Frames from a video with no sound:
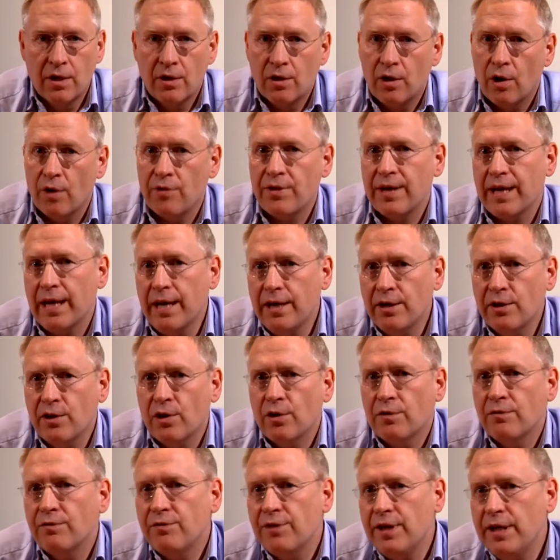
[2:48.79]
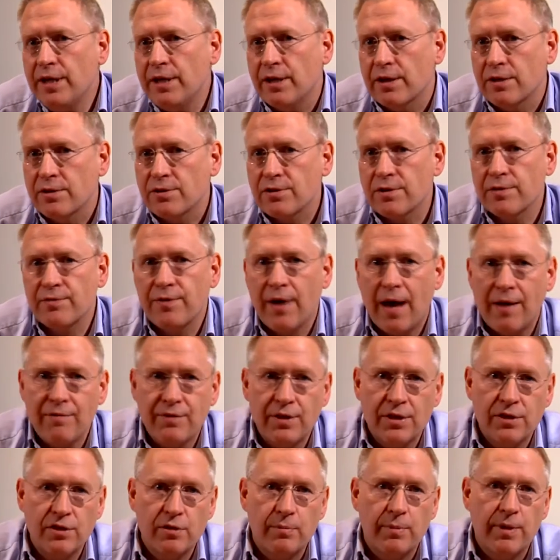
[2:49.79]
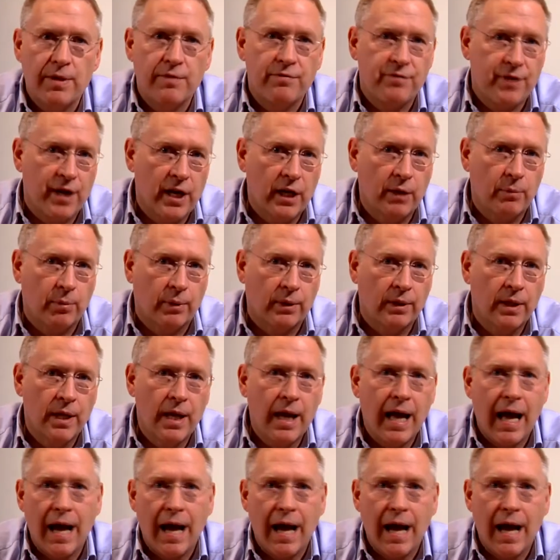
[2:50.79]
or the inconvenience of having to be available